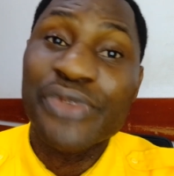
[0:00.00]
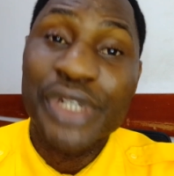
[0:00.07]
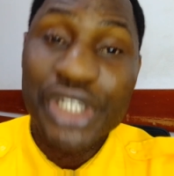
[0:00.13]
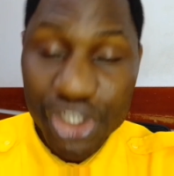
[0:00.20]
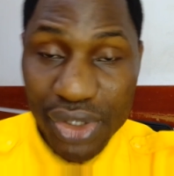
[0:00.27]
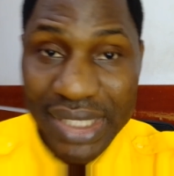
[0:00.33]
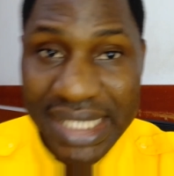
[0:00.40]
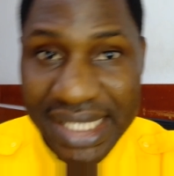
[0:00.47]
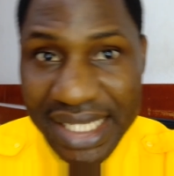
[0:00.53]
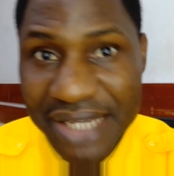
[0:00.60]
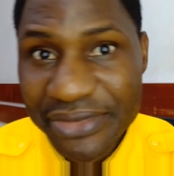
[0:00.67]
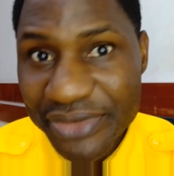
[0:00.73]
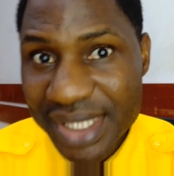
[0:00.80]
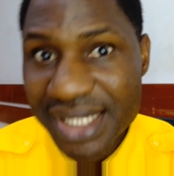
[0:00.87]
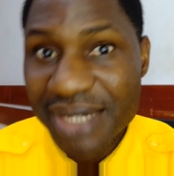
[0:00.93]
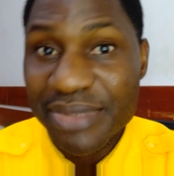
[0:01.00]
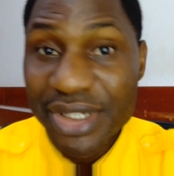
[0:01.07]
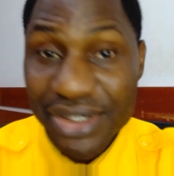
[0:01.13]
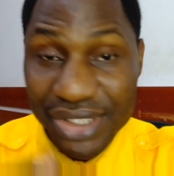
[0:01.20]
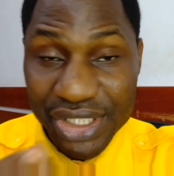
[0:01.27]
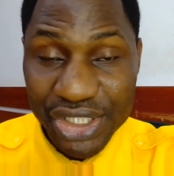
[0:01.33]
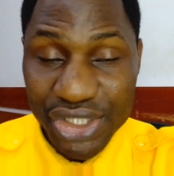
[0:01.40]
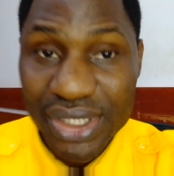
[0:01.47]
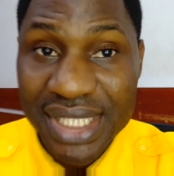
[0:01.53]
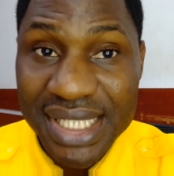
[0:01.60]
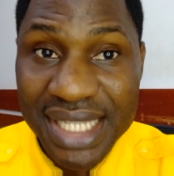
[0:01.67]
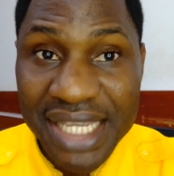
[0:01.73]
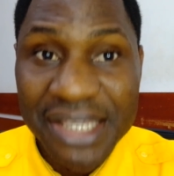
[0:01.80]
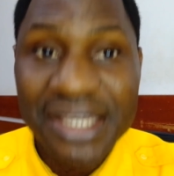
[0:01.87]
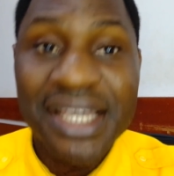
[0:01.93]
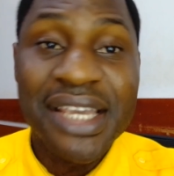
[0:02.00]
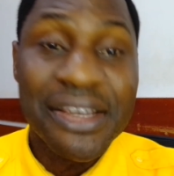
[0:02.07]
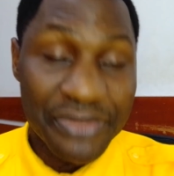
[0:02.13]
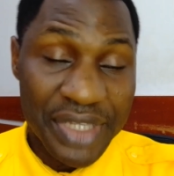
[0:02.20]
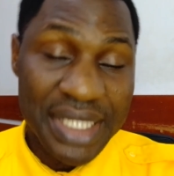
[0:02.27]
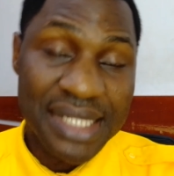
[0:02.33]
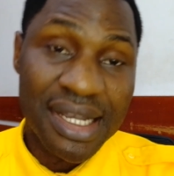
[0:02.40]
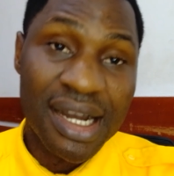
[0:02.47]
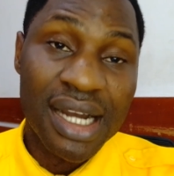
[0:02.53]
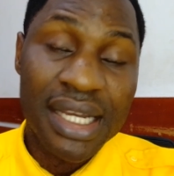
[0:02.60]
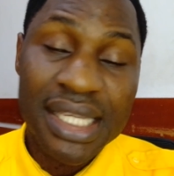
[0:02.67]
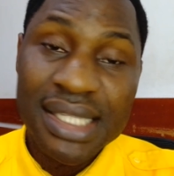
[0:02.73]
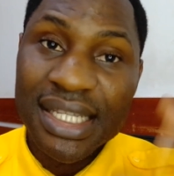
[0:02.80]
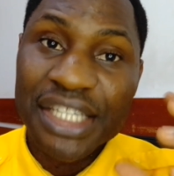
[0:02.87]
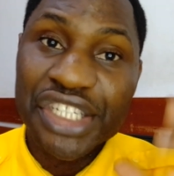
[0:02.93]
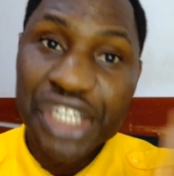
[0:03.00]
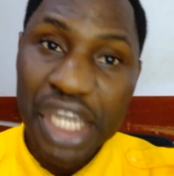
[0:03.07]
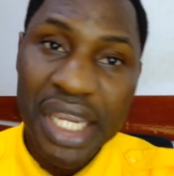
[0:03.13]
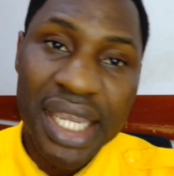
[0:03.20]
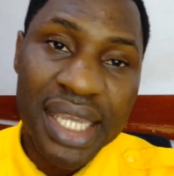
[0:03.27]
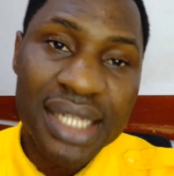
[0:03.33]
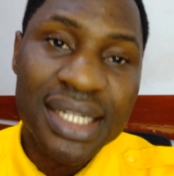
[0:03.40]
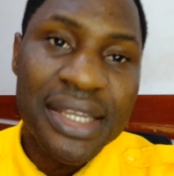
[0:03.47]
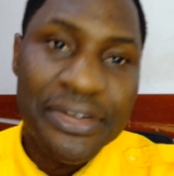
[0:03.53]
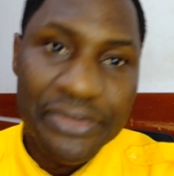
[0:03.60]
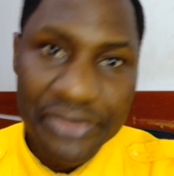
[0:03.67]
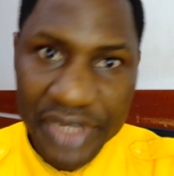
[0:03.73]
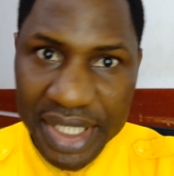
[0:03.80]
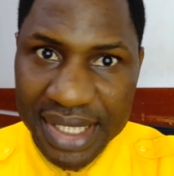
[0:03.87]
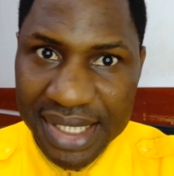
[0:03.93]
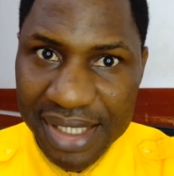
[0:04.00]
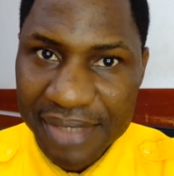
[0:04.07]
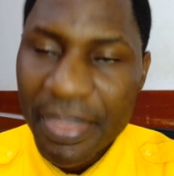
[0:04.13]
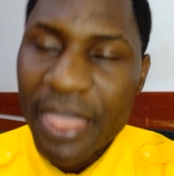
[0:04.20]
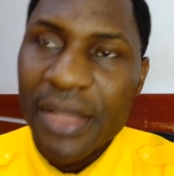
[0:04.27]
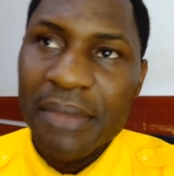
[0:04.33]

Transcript: for the short stay visa, because the short stay visa is the Schengen visa.